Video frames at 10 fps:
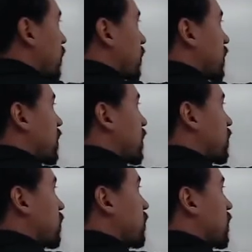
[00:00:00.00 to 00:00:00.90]
to
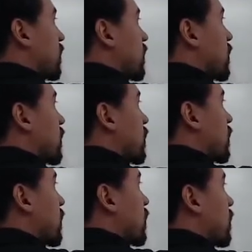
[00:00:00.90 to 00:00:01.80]
Q,
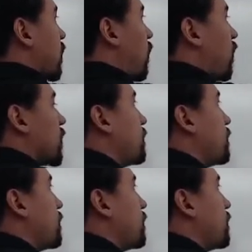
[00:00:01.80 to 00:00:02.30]
all the